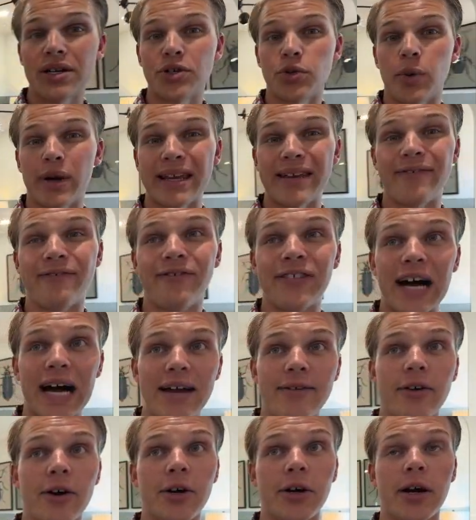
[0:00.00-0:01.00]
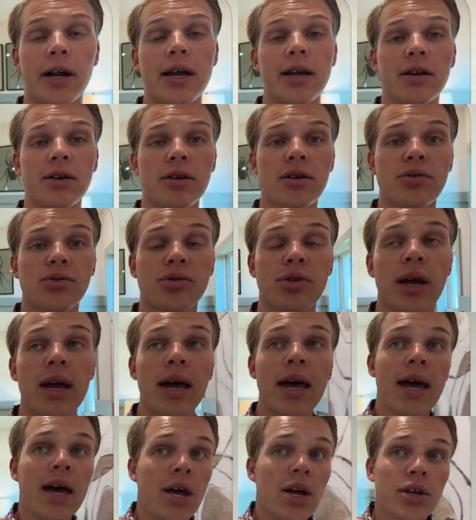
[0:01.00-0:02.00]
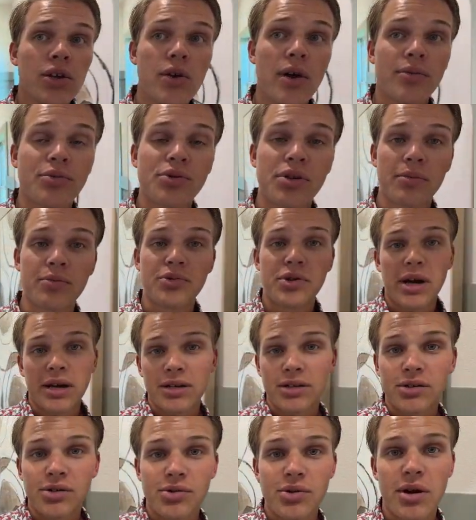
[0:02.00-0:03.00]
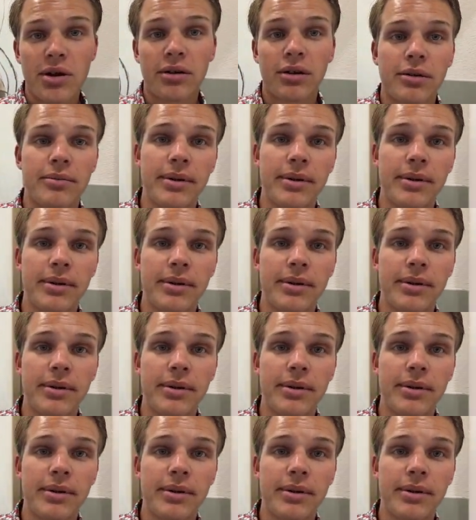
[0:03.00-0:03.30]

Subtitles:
2,500 acres. You have some sections that are in a